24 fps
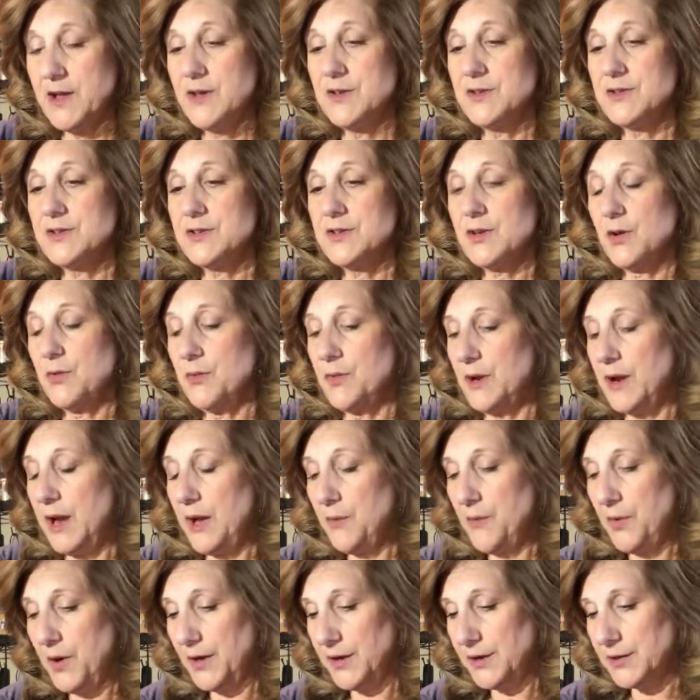So what I
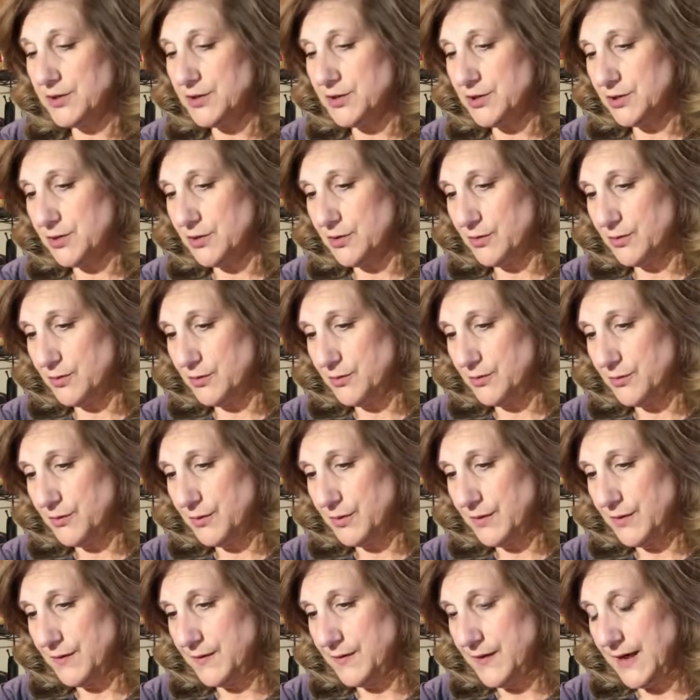want to do,
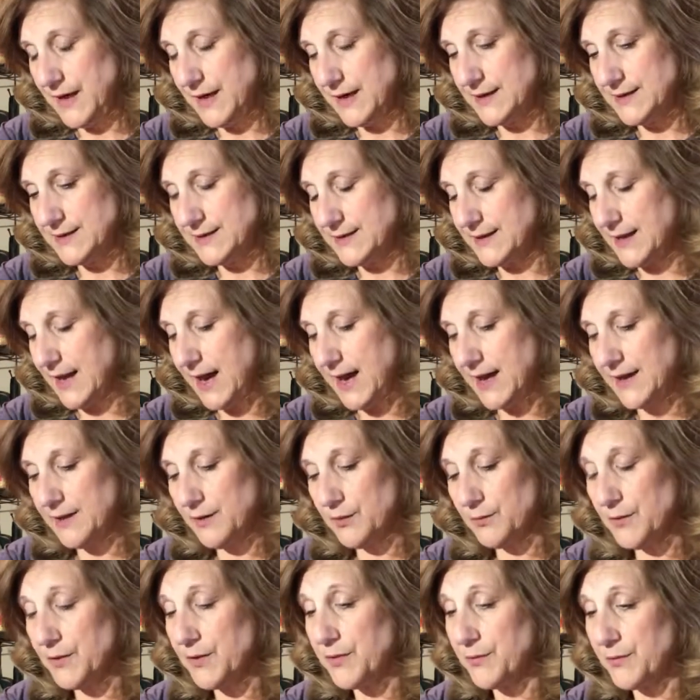then it's got
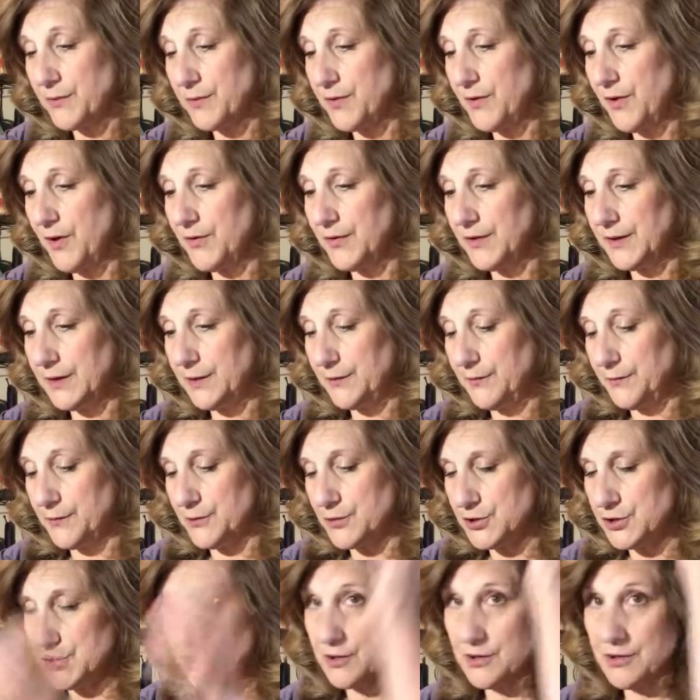erythritol in it for
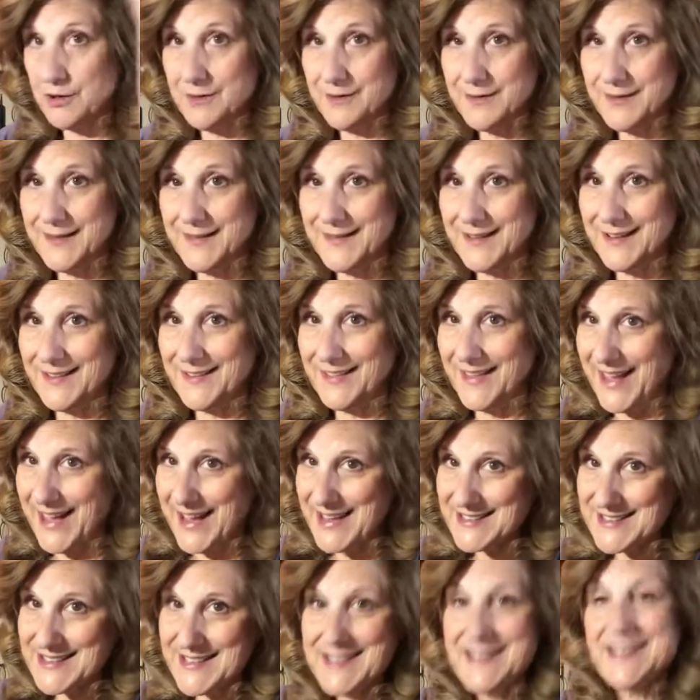sure. And the
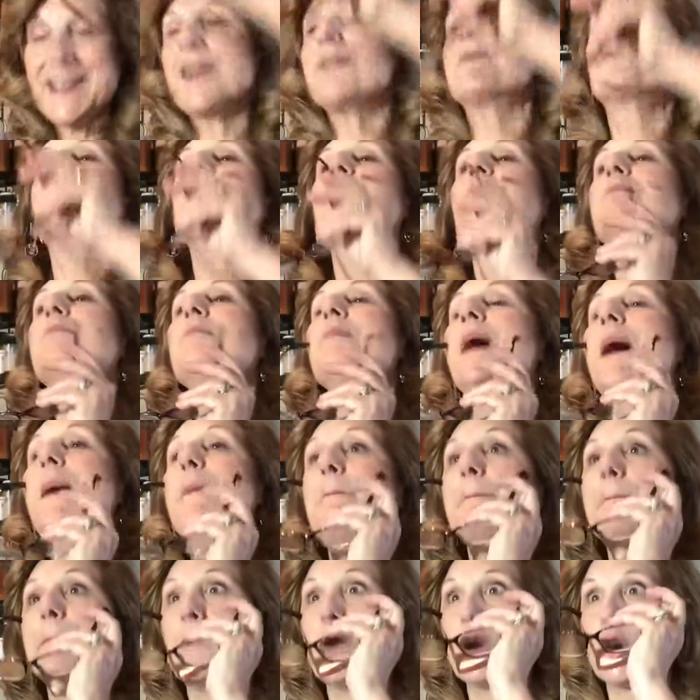glasses, I
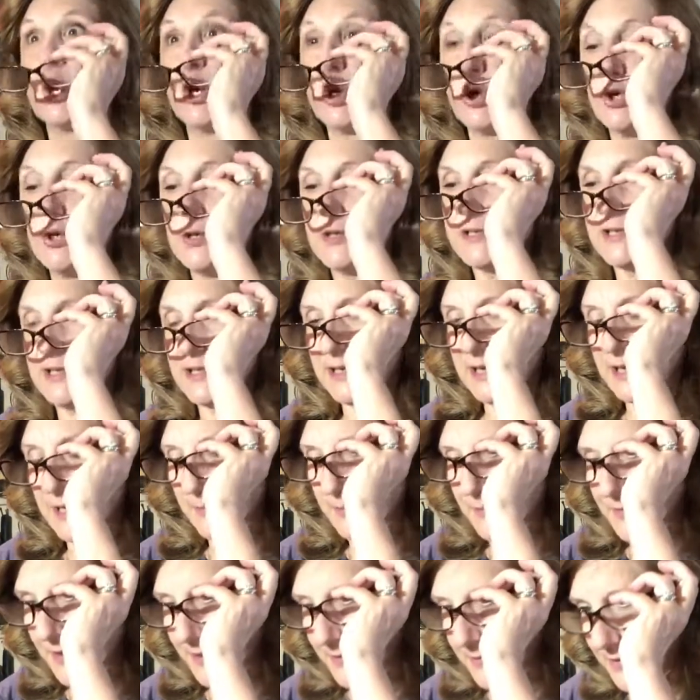remembered to
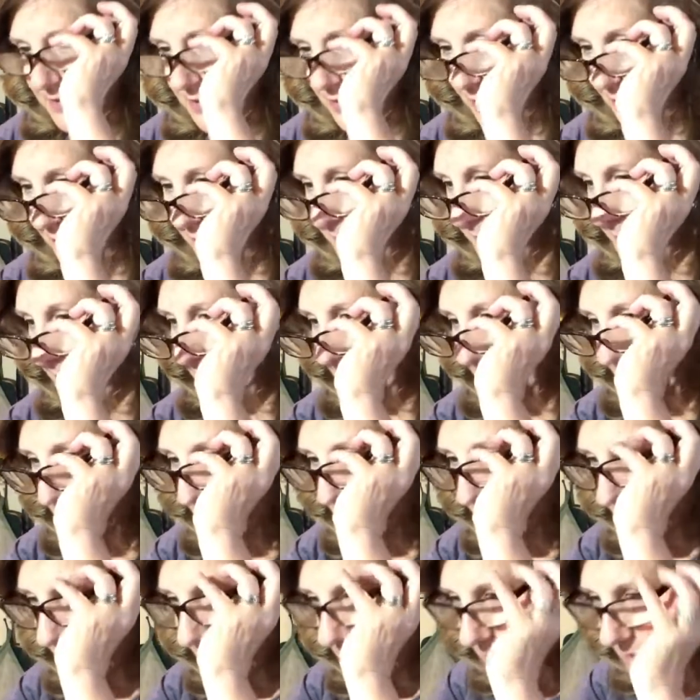keep them here.
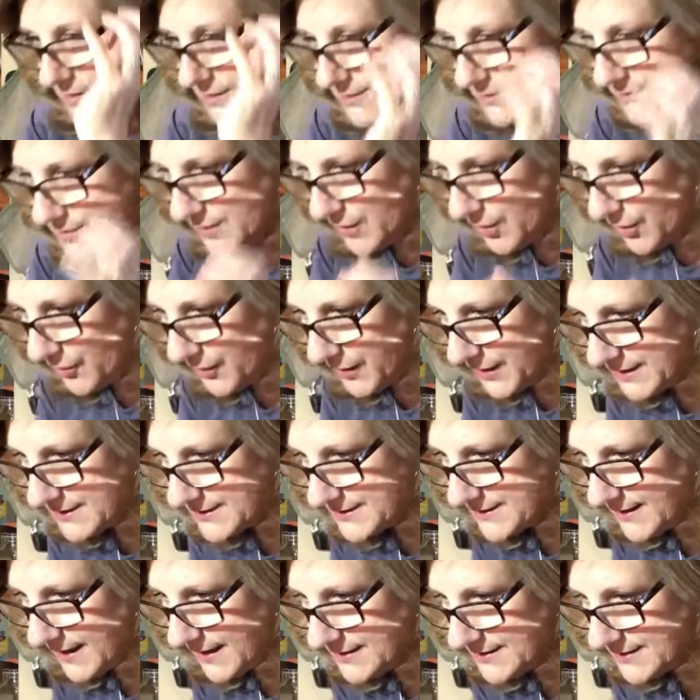So it
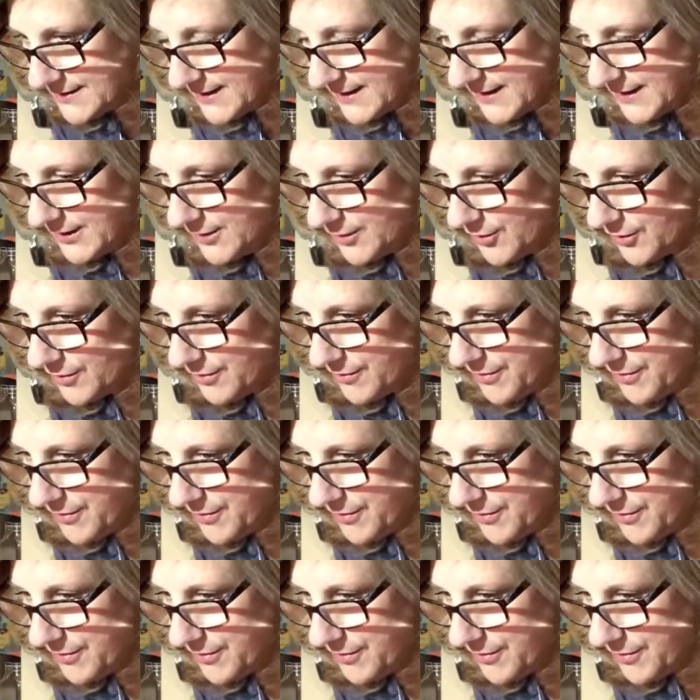says here